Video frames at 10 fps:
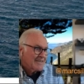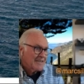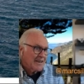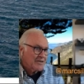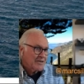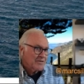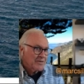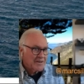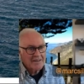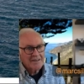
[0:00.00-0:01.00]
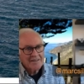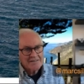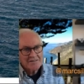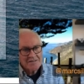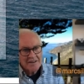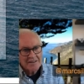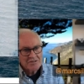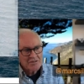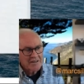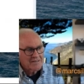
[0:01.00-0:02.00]
The other thing that's
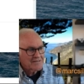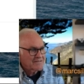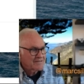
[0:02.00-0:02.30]
nice, you're not